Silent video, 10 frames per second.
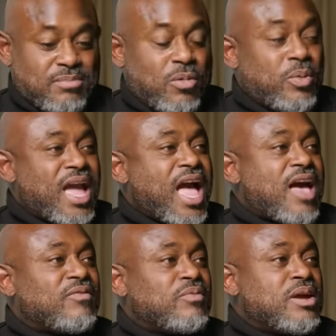but we
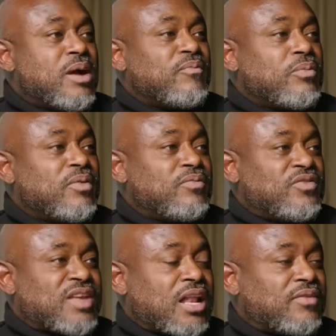have, we come from a
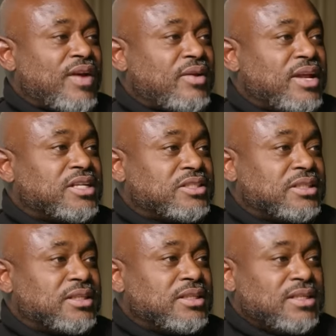solid
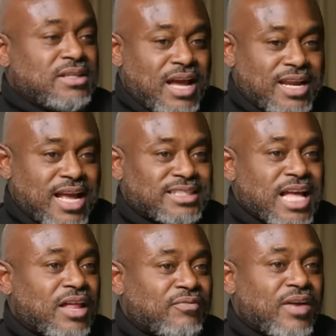foundation. And that
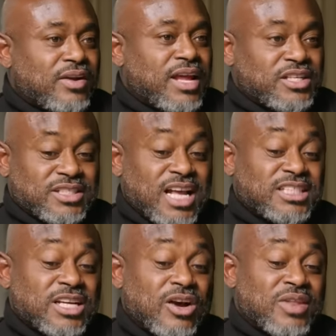solid foundation,
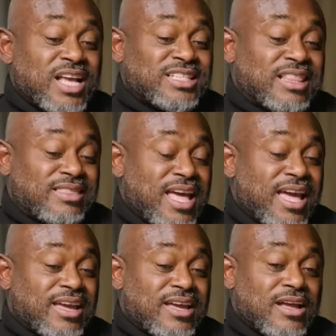that's the, that's the
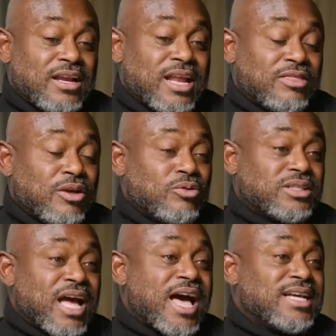thing that
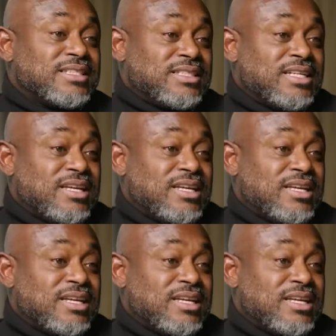those guys